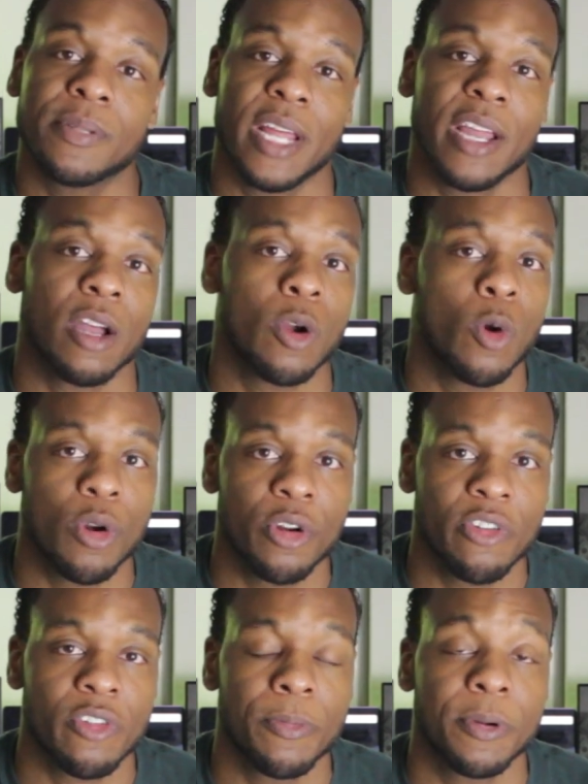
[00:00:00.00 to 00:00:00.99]
like
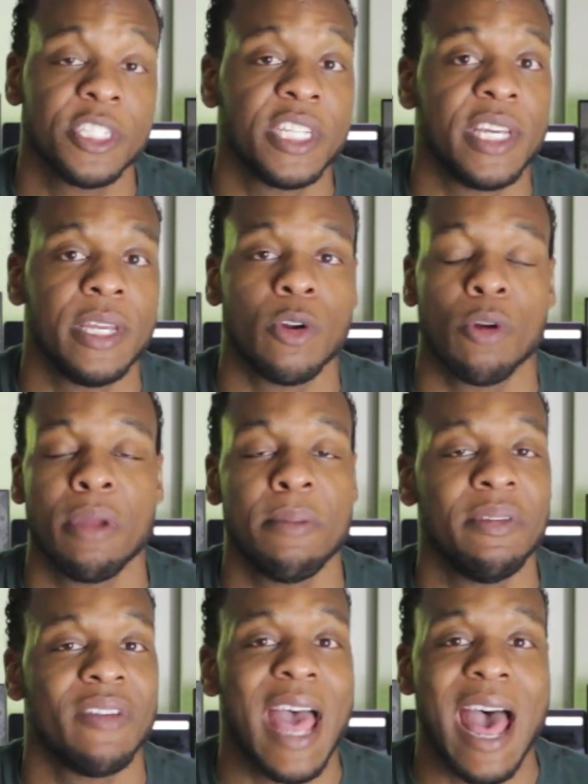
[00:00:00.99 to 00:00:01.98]
1/4% or
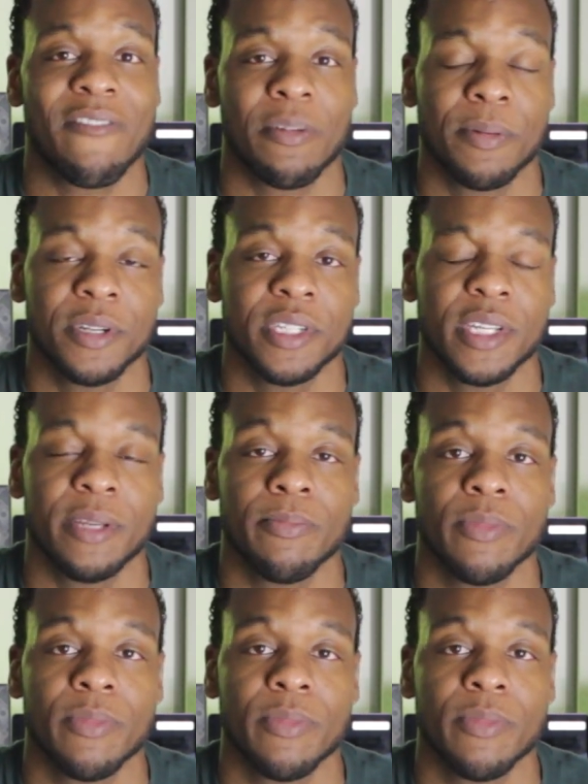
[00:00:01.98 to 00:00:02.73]
maybe even 0.5%.